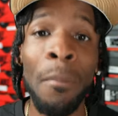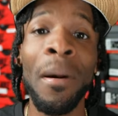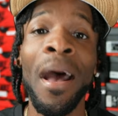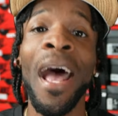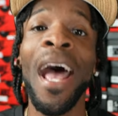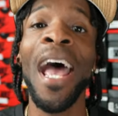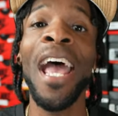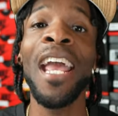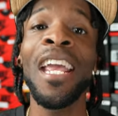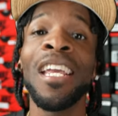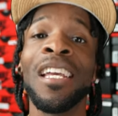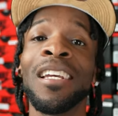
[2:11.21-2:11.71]
But,
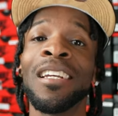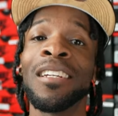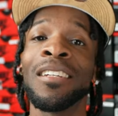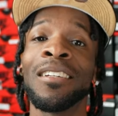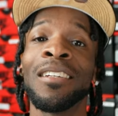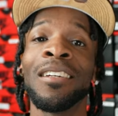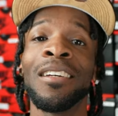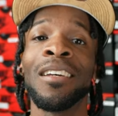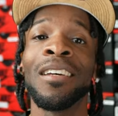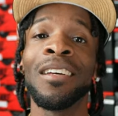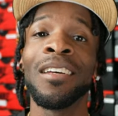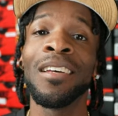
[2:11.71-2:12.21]
hey,
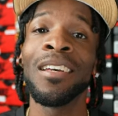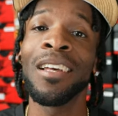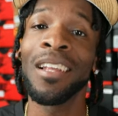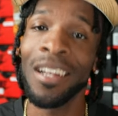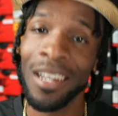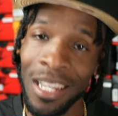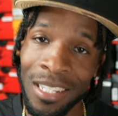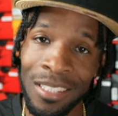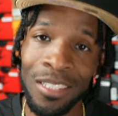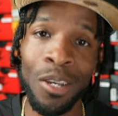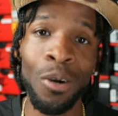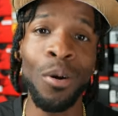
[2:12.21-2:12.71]

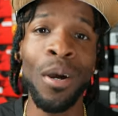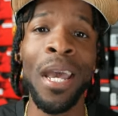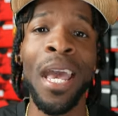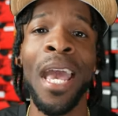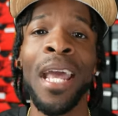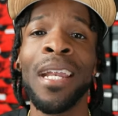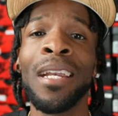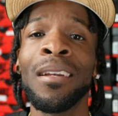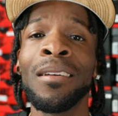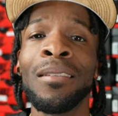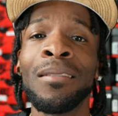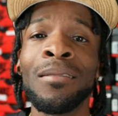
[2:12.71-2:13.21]
let's go
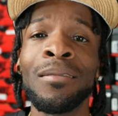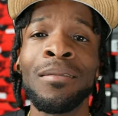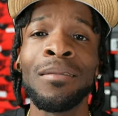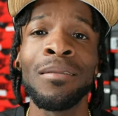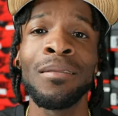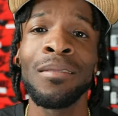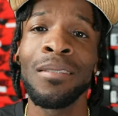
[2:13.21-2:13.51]
ahead and